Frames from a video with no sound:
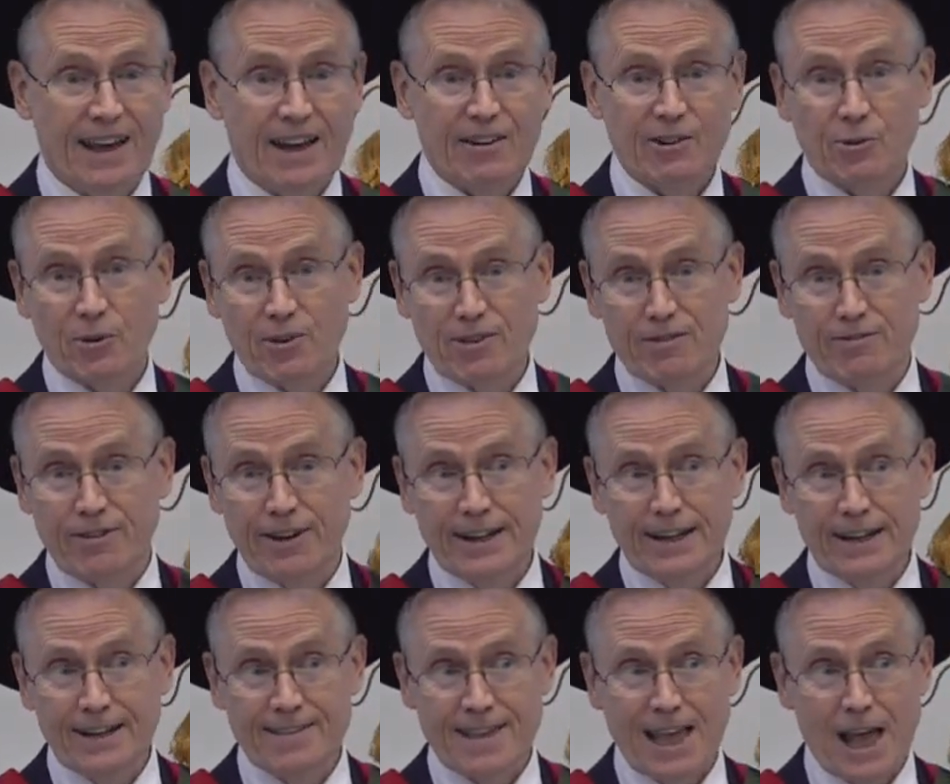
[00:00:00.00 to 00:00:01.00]
And of course, the
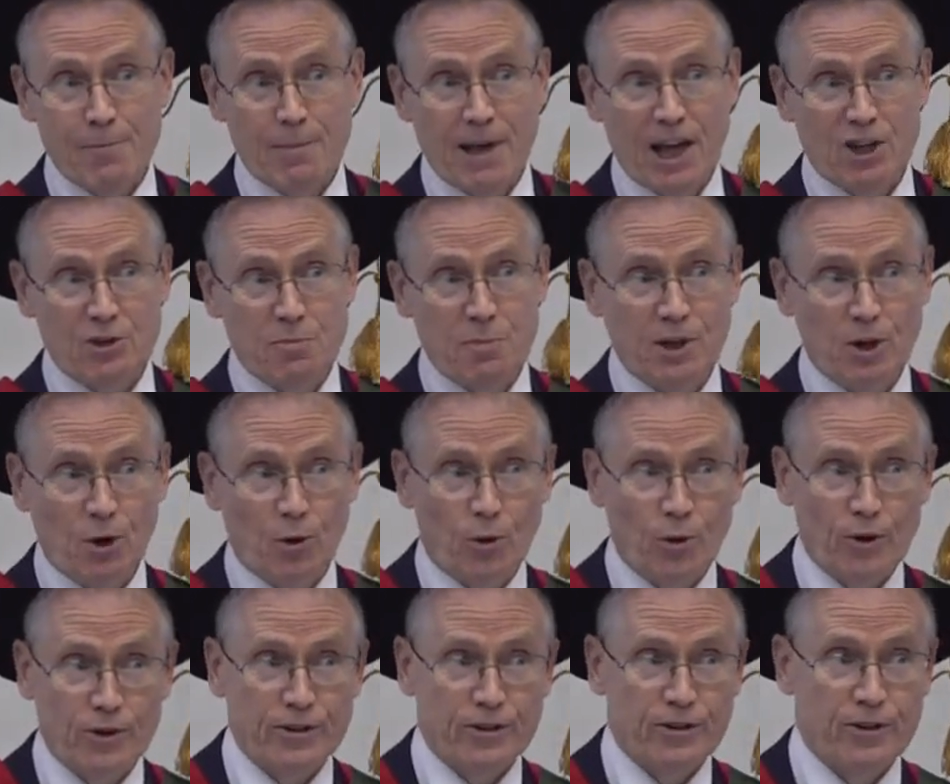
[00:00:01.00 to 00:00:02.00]
final exam had to be
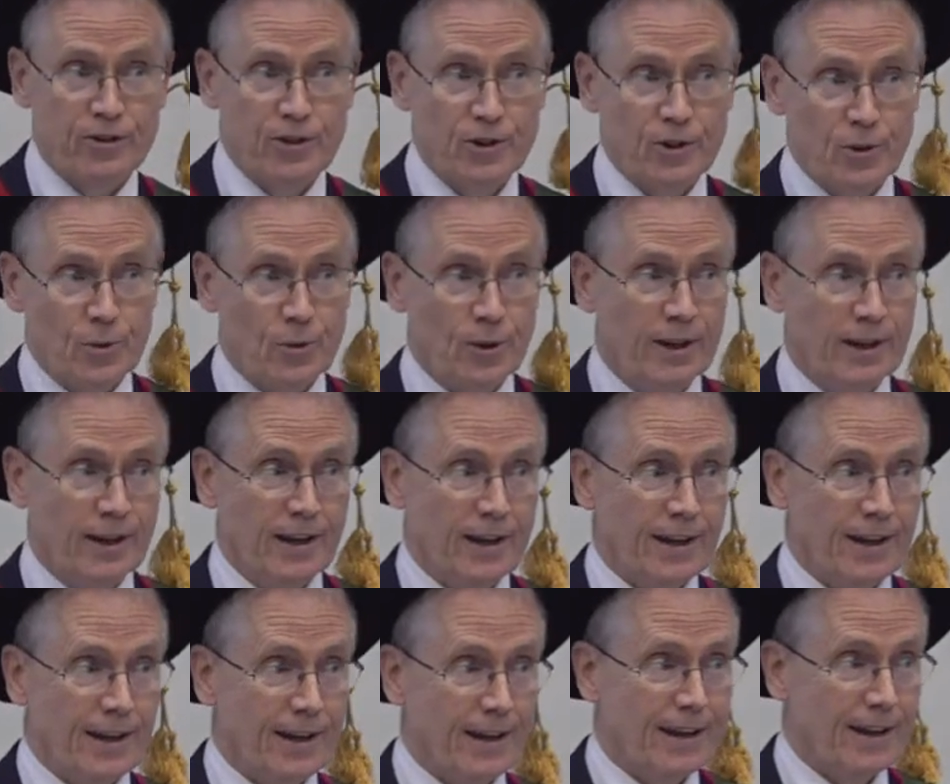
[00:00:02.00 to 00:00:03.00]
altered too.
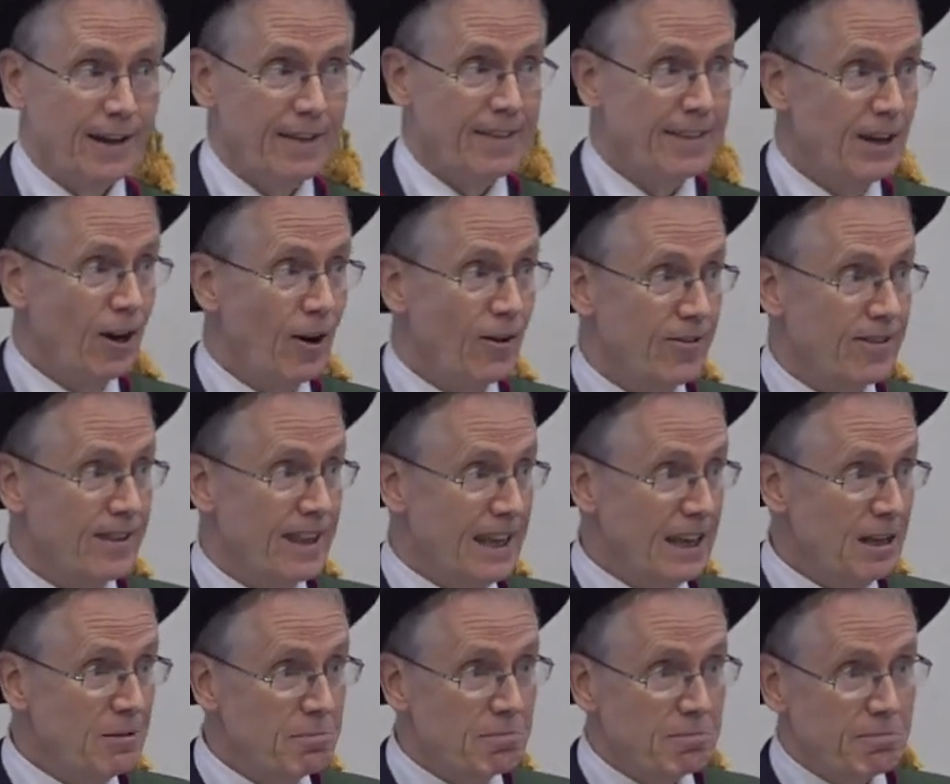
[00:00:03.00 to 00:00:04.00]
Uh, the O S C E